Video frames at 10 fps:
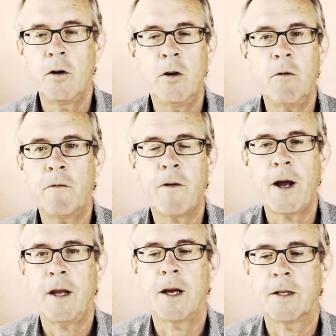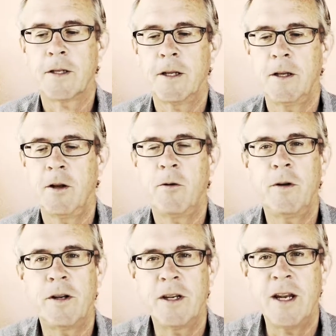You don't fight against it. You
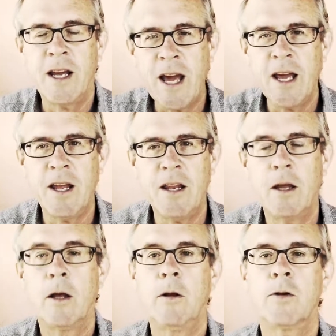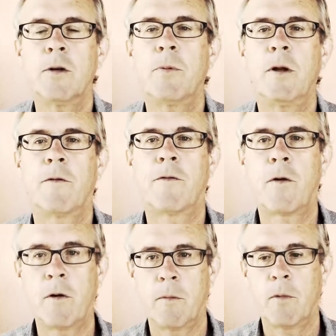don't negate it. You simply
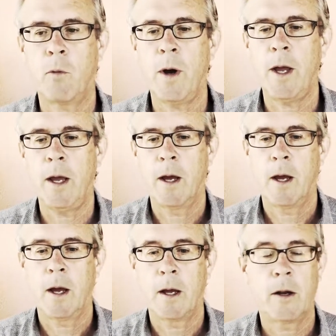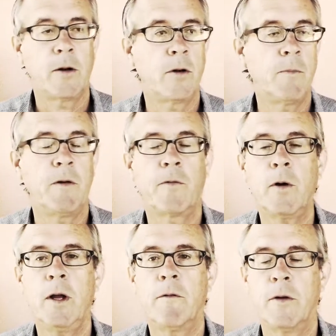affirm. The way to be
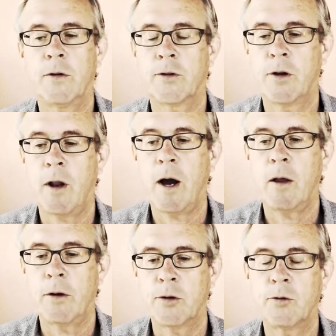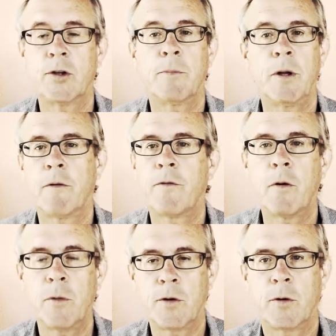free of this denial is to simply
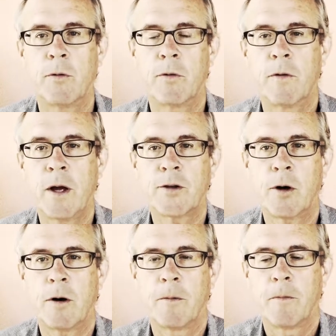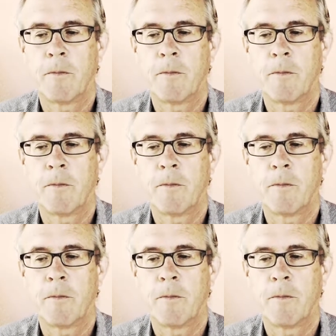affirm the truth. That's all.